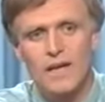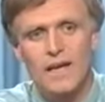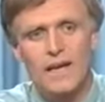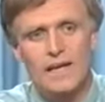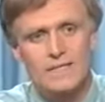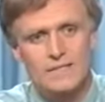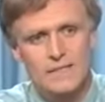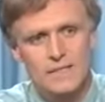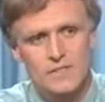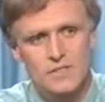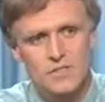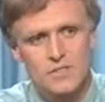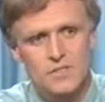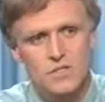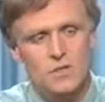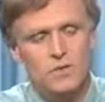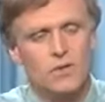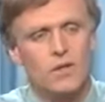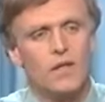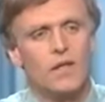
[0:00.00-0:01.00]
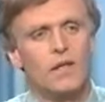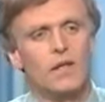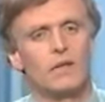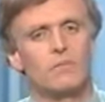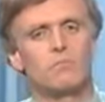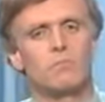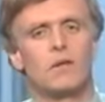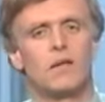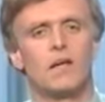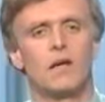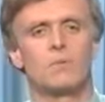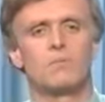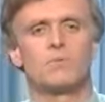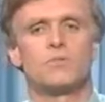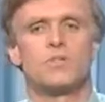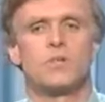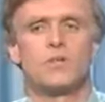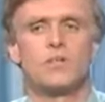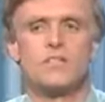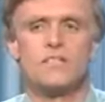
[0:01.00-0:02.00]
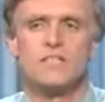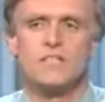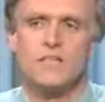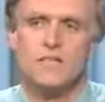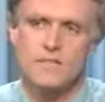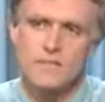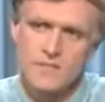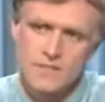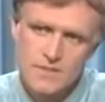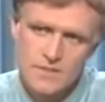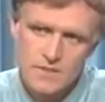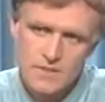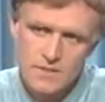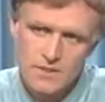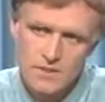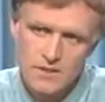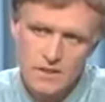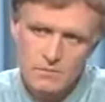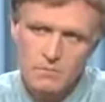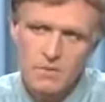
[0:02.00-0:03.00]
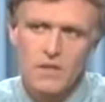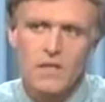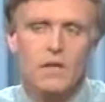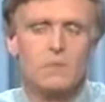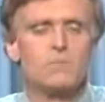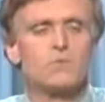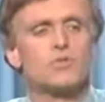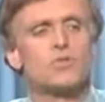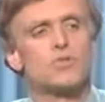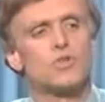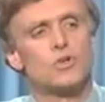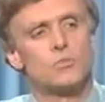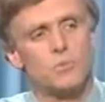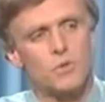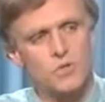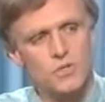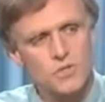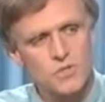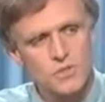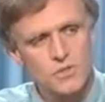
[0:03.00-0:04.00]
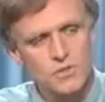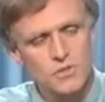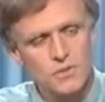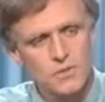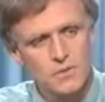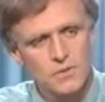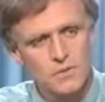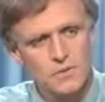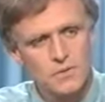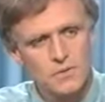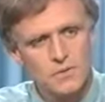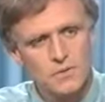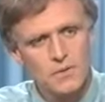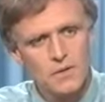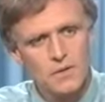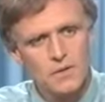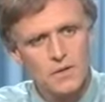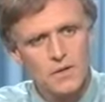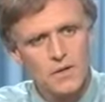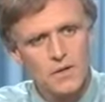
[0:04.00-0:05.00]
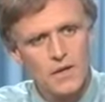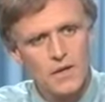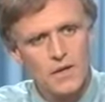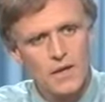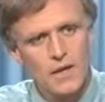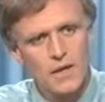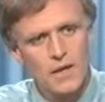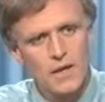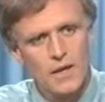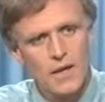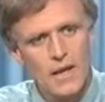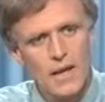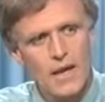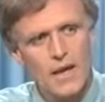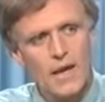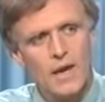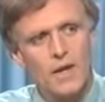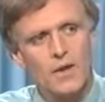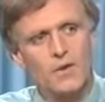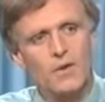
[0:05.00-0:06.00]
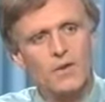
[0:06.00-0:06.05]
and uterine problems are excesses. It becomes cysts, it becomes tumors,